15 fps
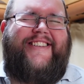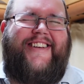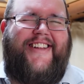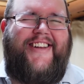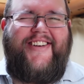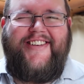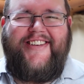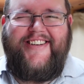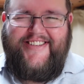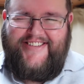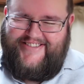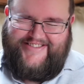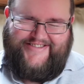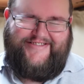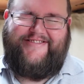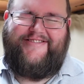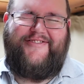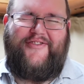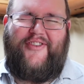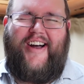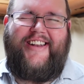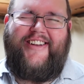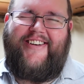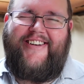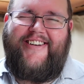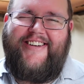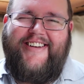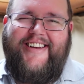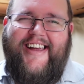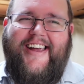You know, why not?
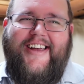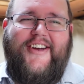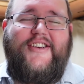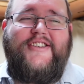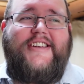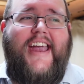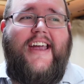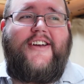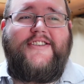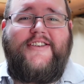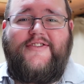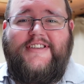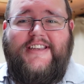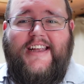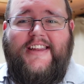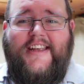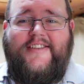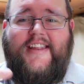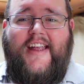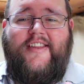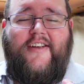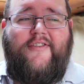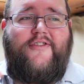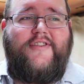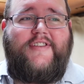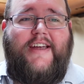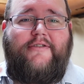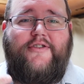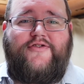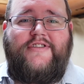Because obviously they're different
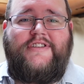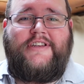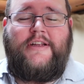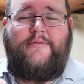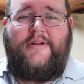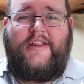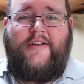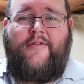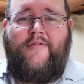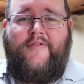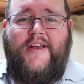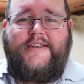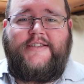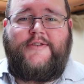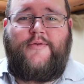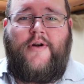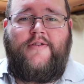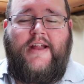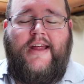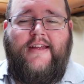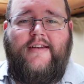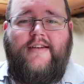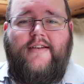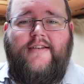territories, so there'll be different visas, won't they?